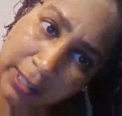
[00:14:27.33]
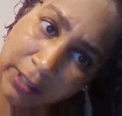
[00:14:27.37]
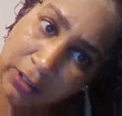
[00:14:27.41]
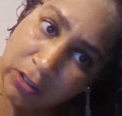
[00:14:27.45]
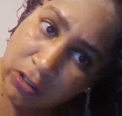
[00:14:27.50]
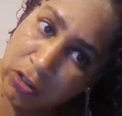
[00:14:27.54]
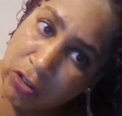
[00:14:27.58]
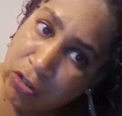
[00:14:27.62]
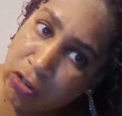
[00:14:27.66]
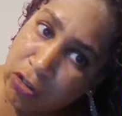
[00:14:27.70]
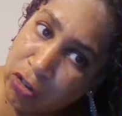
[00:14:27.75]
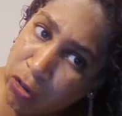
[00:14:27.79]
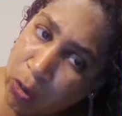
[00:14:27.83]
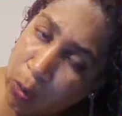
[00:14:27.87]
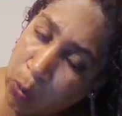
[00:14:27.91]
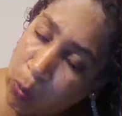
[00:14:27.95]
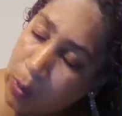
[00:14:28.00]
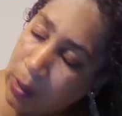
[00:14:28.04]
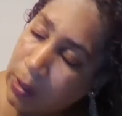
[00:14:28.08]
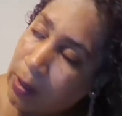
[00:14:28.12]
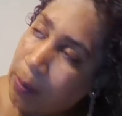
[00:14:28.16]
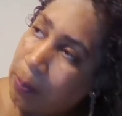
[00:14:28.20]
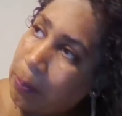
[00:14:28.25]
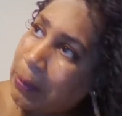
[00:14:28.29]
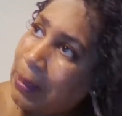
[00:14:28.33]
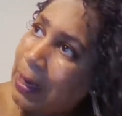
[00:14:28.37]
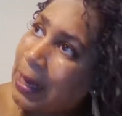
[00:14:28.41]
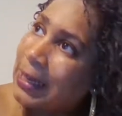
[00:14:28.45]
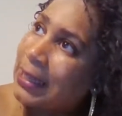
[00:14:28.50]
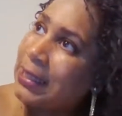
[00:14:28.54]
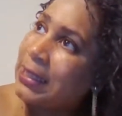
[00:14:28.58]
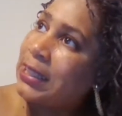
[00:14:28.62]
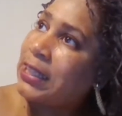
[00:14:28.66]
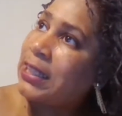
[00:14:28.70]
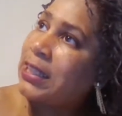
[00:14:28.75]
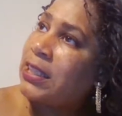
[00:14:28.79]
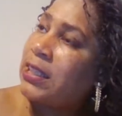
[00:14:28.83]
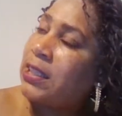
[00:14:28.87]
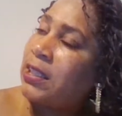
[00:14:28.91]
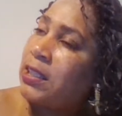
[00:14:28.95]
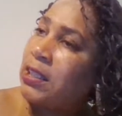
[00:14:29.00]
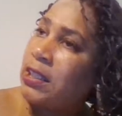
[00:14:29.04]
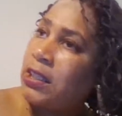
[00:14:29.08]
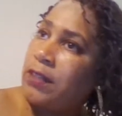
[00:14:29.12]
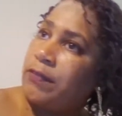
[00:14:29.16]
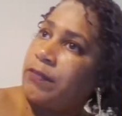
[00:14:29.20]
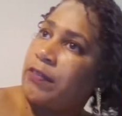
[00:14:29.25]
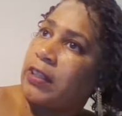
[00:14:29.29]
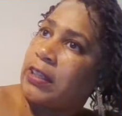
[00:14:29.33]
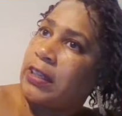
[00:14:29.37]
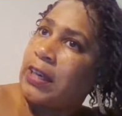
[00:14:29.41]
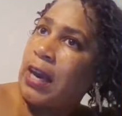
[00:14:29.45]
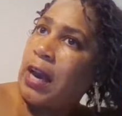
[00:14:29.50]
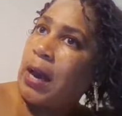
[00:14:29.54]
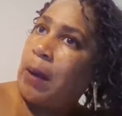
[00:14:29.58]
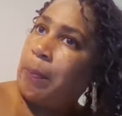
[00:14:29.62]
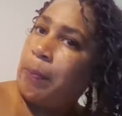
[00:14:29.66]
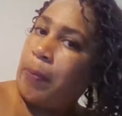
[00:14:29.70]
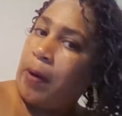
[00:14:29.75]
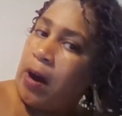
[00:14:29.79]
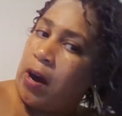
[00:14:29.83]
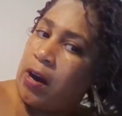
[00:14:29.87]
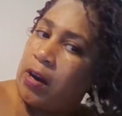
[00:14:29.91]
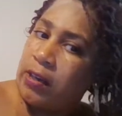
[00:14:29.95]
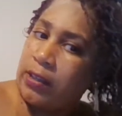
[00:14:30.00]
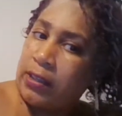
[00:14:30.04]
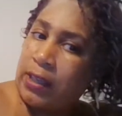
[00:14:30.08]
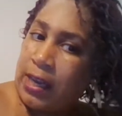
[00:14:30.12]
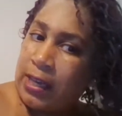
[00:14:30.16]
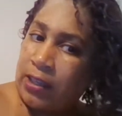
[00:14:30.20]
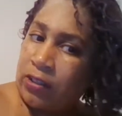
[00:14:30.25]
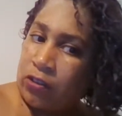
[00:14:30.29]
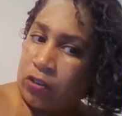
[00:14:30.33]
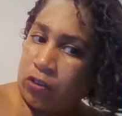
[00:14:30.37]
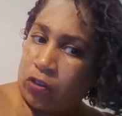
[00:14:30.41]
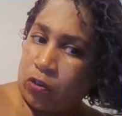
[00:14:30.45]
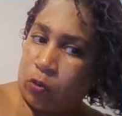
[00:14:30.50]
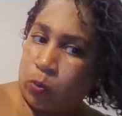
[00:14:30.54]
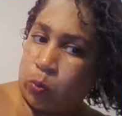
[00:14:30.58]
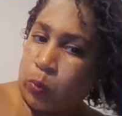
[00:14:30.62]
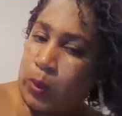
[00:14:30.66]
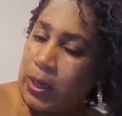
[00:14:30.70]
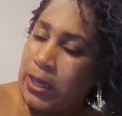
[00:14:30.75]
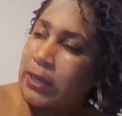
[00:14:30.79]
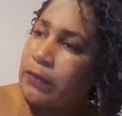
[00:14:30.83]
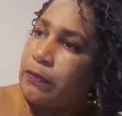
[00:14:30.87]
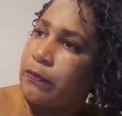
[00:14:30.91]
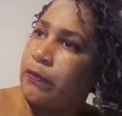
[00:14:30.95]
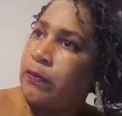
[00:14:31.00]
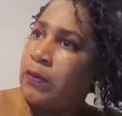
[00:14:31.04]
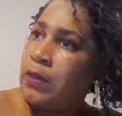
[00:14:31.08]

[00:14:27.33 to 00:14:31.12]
You just don't want to blindly leave the cap on and just wait